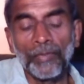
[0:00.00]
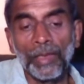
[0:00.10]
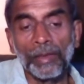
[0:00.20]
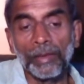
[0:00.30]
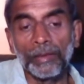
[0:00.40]

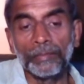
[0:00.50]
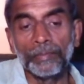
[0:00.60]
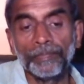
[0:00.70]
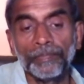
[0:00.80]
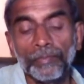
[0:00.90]
Um,
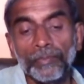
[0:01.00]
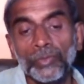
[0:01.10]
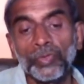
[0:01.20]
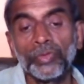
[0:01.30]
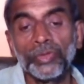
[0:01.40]

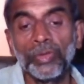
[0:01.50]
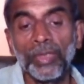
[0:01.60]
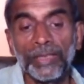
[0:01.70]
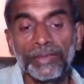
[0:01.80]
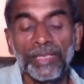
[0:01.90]

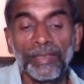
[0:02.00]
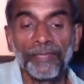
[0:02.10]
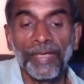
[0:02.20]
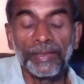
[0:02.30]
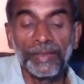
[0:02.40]
Socio-cultural
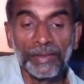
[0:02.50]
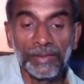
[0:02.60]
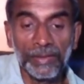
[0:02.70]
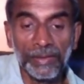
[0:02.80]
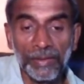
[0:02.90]

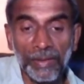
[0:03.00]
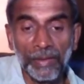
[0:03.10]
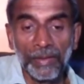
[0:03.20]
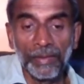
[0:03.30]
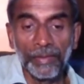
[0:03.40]
factors,
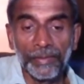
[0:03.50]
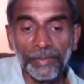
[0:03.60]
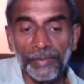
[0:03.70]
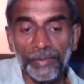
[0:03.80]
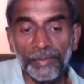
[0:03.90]

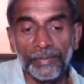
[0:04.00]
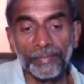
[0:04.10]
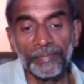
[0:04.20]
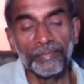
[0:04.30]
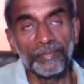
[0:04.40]

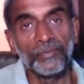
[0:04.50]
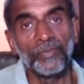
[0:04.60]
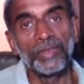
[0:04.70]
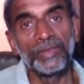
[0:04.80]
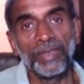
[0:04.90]
um,
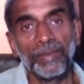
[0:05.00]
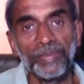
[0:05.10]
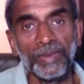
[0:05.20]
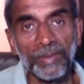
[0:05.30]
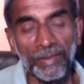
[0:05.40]
for
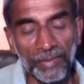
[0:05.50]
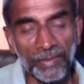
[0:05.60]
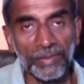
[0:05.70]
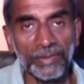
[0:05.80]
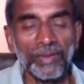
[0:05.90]
example,
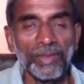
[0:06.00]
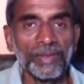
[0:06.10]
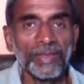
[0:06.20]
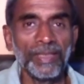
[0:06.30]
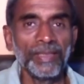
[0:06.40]
it's
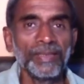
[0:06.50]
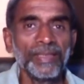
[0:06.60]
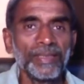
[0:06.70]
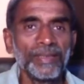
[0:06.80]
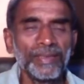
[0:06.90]
quite clear
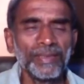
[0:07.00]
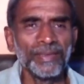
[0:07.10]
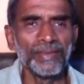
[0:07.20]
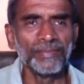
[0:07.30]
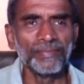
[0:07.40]
that
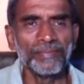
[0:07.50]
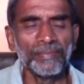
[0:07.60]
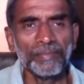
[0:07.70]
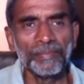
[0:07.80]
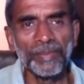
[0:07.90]

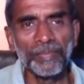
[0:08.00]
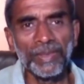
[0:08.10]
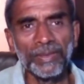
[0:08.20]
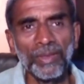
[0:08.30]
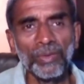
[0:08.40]

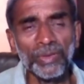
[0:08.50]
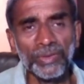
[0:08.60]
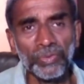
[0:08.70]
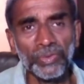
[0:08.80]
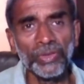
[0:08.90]
people in the lower
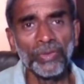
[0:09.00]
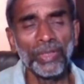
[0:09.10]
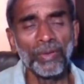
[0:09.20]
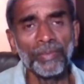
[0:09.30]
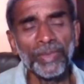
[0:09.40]

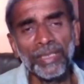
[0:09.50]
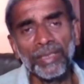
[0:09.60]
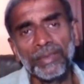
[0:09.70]
socio-economic